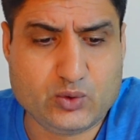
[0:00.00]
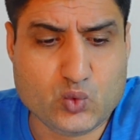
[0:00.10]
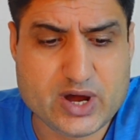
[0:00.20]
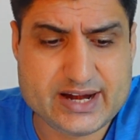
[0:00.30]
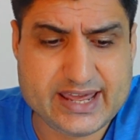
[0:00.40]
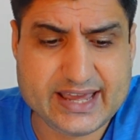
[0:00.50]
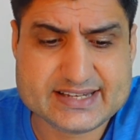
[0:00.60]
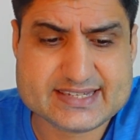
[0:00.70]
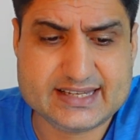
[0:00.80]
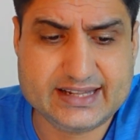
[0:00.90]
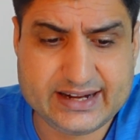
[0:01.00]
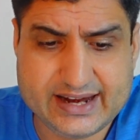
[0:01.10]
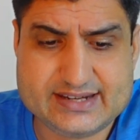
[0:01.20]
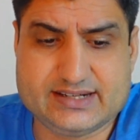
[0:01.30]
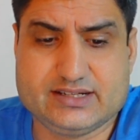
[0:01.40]
one
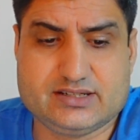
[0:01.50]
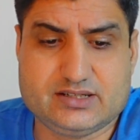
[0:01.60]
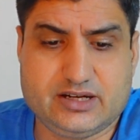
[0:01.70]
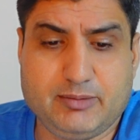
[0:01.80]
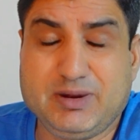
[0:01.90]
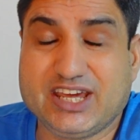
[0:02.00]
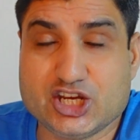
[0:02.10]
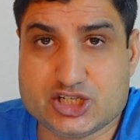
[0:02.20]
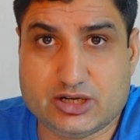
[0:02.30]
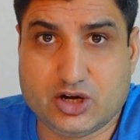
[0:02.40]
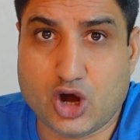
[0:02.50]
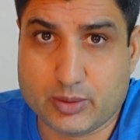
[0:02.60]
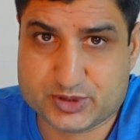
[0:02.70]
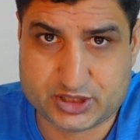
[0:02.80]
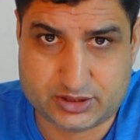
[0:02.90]
accelerated application
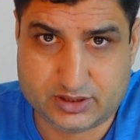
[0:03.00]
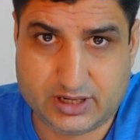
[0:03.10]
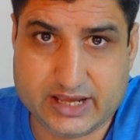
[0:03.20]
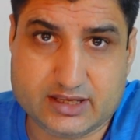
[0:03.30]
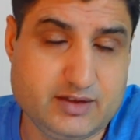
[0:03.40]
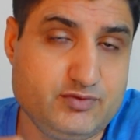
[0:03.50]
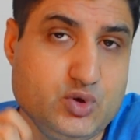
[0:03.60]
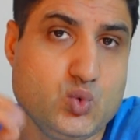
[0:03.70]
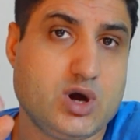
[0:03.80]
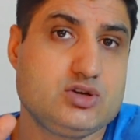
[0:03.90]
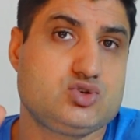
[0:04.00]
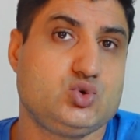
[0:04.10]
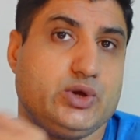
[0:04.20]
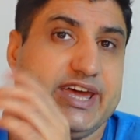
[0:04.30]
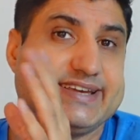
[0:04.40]
option. Like if you want
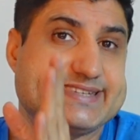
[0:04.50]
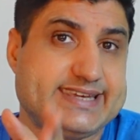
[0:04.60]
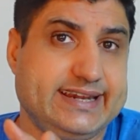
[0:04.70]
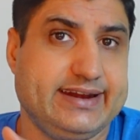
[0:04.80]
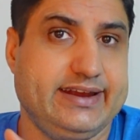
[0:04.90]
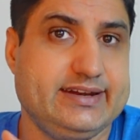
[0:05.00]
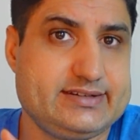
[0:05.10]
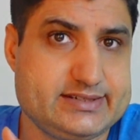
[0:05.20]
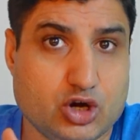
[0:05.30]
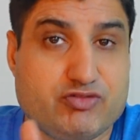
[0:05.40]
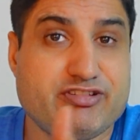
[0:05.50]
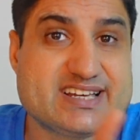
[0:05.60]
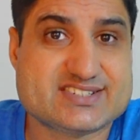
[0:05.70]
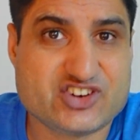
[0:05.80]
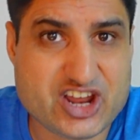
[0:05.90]
to accelerate or
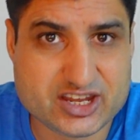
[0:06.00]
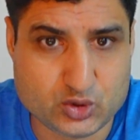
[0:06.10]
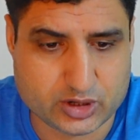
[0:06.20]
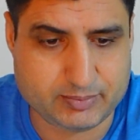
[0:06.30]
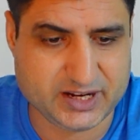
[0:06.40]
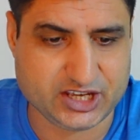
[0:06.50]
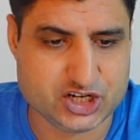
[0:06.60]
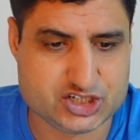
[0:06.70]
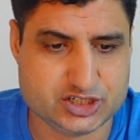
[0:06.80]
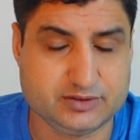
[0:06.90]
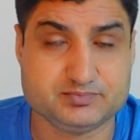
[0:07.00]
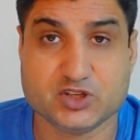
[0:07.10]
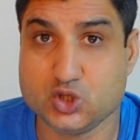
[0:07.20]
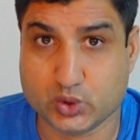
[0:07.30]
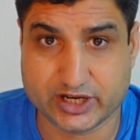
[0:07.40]
fast track your application,
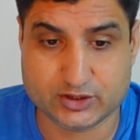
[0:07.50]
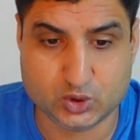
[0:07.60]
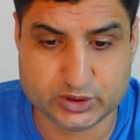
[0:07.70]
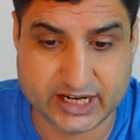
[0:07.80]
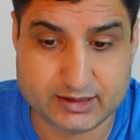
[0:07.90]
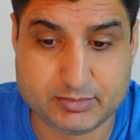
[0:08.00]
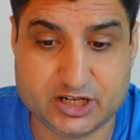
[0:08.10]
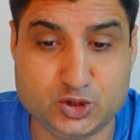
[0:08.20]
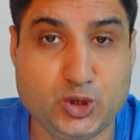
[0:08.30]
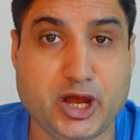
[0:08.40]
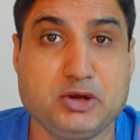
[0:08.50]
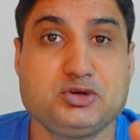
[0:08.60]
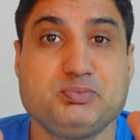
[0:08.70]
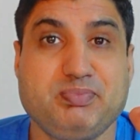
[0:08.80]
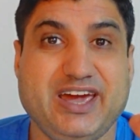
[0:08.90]
you can do that, but you have
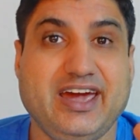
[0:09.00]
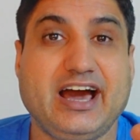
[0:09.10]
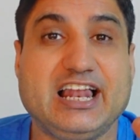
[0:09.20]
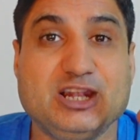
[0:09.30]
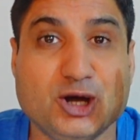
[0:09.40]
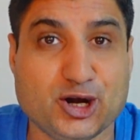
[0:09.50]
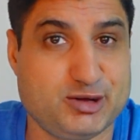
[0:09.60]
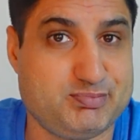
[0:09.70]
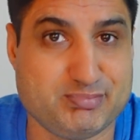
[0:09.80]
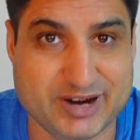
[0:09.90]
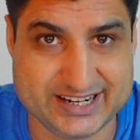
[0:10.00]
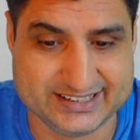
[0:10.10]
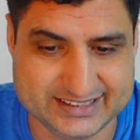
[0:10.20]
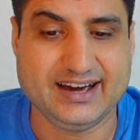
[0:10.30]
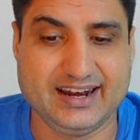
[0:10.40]
to pay a lot of
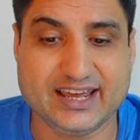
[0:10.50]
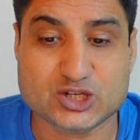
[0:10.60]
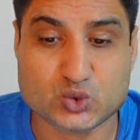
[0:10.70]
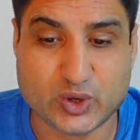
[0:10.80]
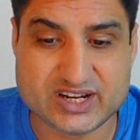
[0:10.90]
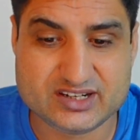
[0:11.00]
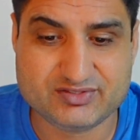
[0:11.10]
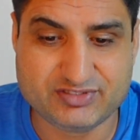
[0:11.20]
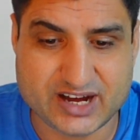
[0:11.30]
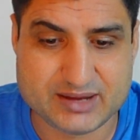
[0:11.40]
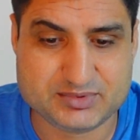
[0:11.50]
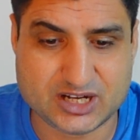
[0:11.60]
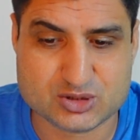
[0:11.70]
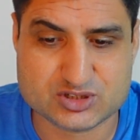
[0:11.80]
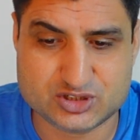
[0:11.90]
money, like
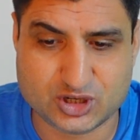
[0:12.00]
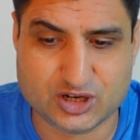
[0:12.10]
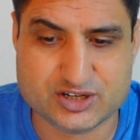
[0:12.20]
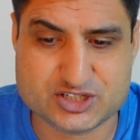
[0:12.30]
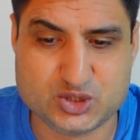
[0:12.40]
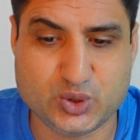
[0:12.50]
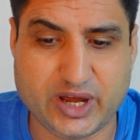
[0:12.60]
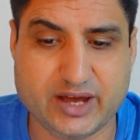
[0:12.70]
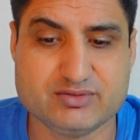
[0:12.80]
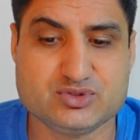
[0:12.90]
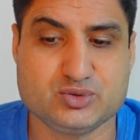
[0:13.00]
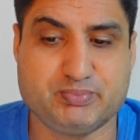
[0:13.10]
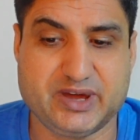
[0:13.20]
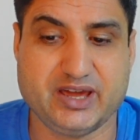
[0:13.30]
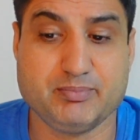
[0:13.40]
$25,000 you have to
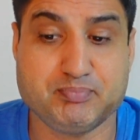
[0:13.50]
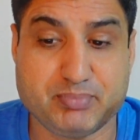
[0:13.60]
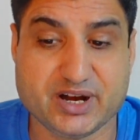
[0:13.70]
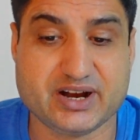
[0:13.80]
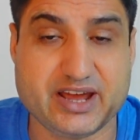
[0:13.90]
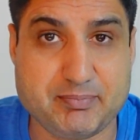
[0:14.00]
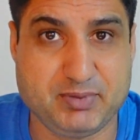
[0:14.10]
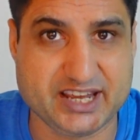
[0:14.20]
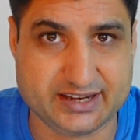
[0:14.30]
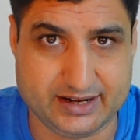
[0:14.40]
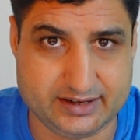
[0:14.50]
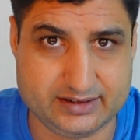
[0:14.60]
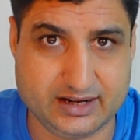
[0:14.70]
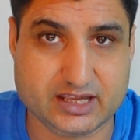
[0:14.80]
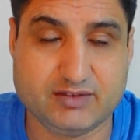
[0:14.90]
pay per
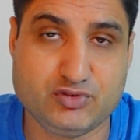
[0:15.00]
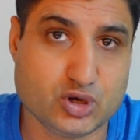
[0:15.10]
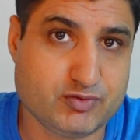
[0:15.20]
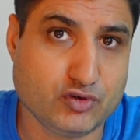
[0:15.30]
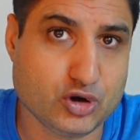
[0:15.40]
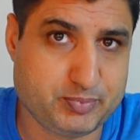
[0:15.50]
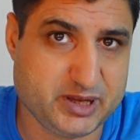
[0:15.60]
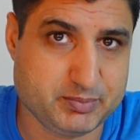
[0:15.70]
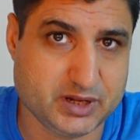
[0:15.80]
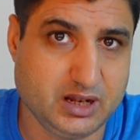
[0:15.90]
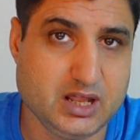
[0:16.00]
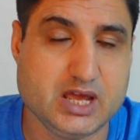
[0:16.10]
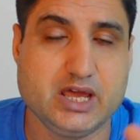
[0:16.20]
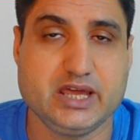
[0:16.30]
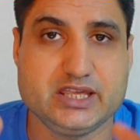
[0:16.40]
applicant. Like if you are 4 people,
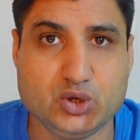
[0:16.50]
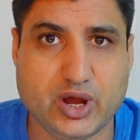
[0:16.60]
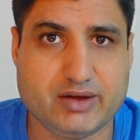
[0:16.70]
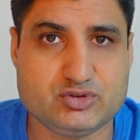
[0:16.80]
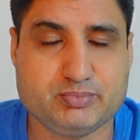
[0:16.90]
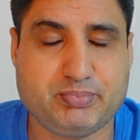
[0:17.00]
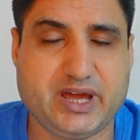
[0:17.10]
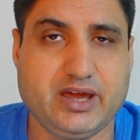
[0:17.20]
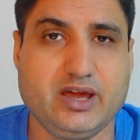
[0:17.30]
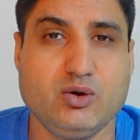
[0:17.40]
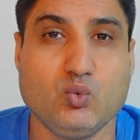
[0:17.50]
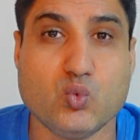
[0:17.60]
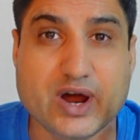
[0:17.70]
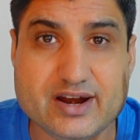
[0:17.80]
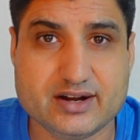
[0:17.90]
you have to pay
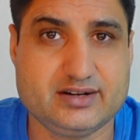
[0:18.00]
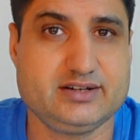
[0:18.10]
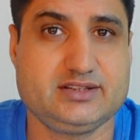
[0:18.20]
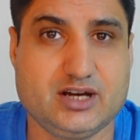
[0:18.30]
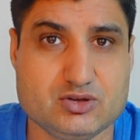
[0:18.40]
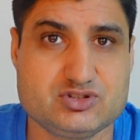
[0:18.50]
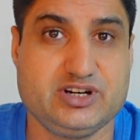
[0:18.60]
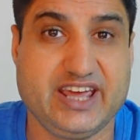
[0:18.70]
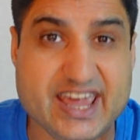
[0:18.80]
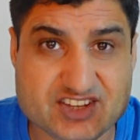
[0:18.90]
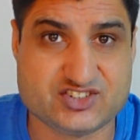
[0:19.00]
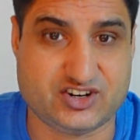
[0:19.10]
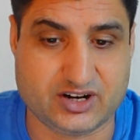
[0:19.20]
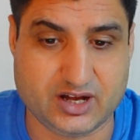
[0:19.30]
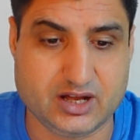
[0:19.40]
100,000
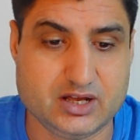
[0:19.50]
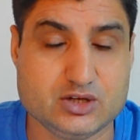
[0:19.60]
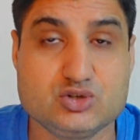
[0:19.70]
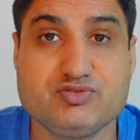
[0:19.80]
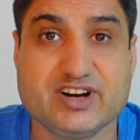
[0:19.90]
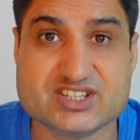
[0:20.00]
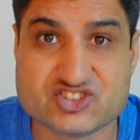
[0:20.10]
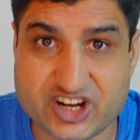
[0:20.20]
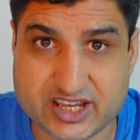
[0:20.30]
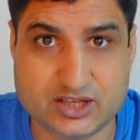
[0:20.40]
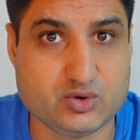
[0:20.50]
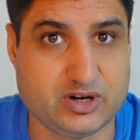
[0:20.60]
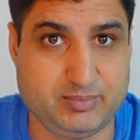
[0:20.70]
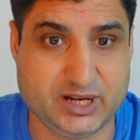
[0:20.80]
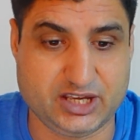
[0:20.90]
extra to fast track your
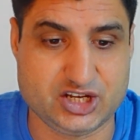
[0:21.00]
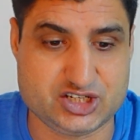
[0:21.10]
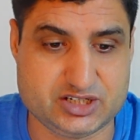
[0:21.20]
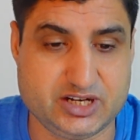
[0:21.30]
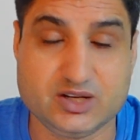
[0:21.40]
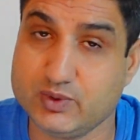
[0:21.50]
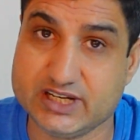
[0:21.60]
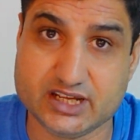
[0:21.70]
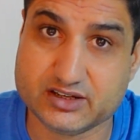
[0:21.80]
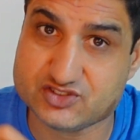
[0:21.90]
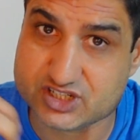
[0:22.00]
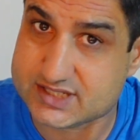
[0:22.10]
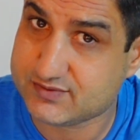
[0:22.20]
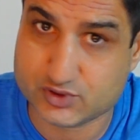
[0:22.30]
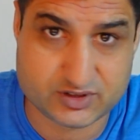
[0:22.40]
application. It will take
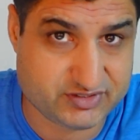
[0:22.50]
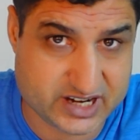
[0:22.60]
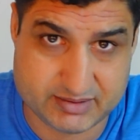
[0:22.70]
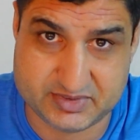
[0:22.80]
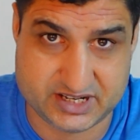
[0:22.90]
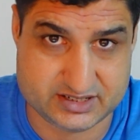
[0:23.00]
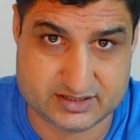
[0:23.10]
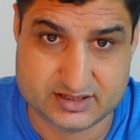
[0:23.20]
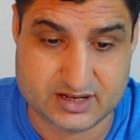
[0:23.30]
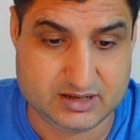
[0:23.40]
just 45 days.